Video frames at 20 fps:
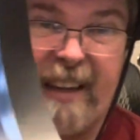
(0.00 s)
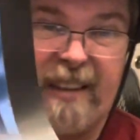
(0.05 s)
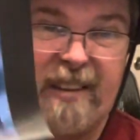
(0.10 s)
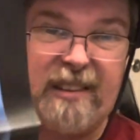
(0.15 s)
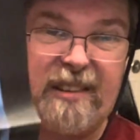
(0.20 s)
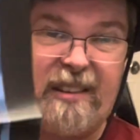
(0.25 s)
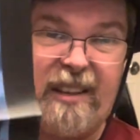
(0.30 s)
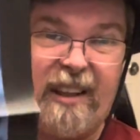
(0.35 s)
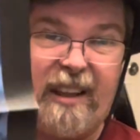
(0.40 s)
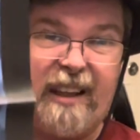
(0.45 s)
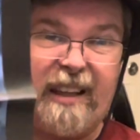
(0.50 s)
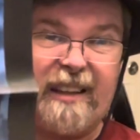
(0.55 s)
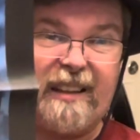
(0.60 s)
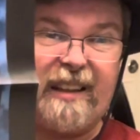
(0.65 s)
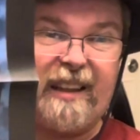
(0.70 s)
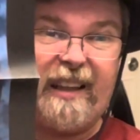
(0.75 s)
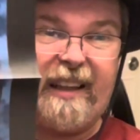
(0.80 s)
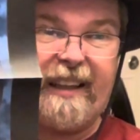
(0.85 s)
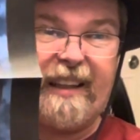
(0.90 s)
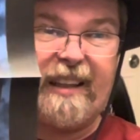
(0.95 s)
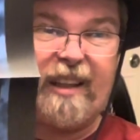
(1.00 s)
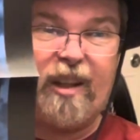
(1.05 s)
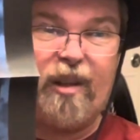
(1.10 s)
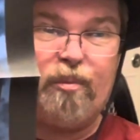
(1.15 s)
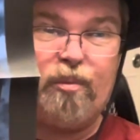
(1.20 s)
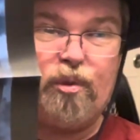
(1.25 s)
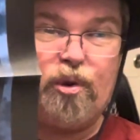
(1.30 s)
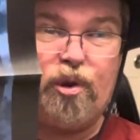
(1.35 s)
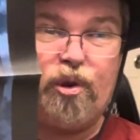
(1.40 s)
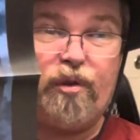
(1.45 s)
it's done like a
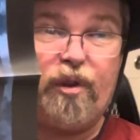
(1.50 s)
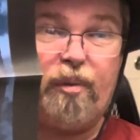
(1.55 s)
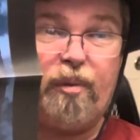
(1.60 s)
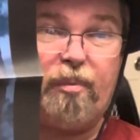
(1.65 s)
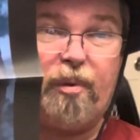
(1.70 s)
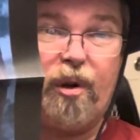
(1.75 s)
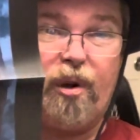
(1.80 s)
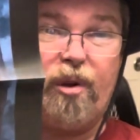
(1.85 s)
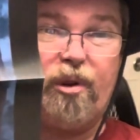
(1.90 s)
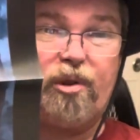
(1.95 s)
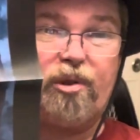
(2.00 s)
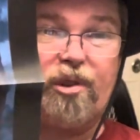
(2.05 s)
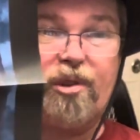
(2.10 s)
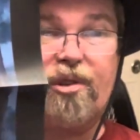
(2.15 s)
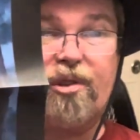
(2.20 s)
movie poster.